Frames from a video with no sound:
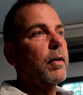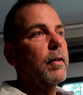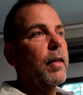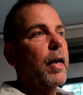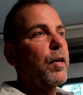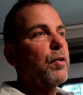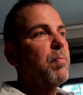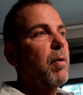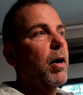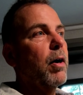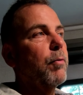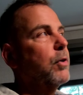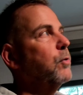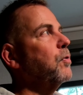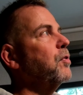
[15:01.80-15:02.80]
the last part,
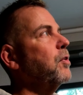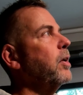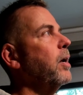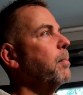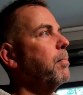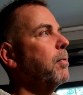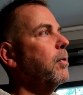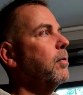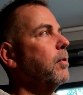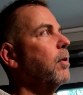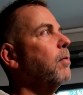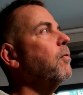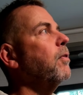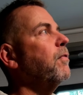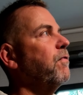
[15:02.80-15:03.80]
which was the
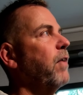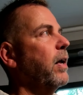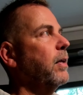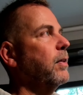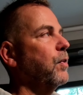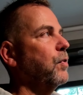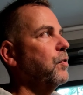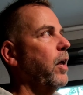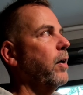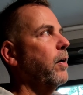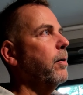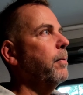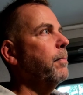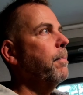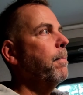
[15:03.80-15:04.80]
roof vent in the
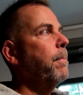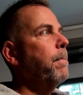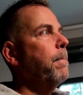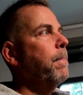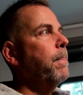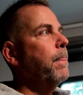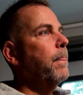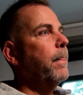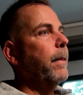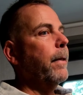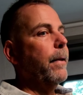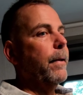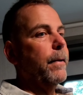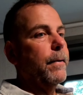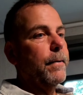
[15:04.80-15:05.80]
center.
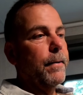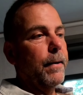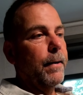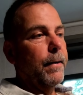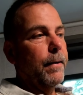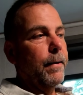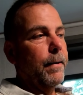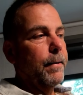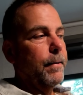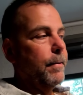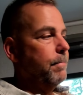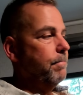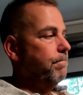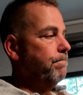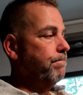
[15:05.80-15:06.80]
And I
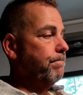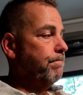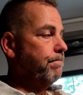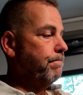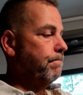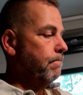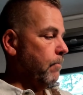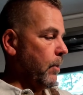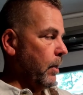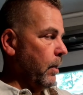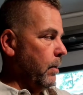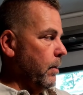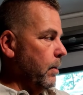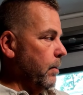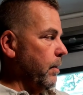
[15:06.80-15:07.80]

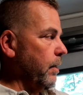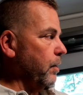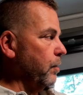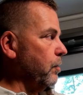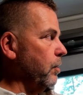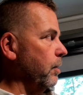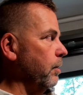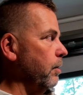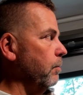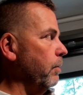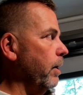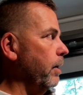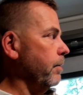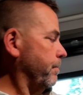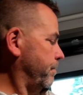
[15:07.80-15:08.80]
think it's going to go
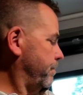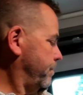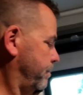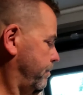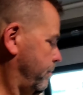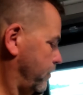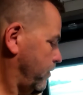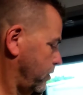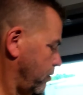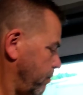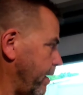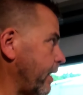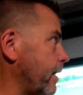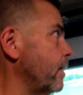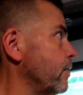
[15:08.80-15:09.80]
well. Let's go
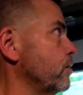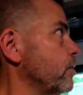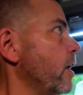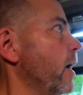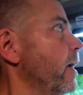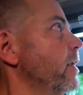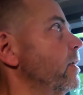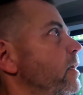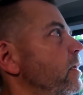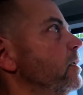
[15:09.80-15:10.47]
back outside.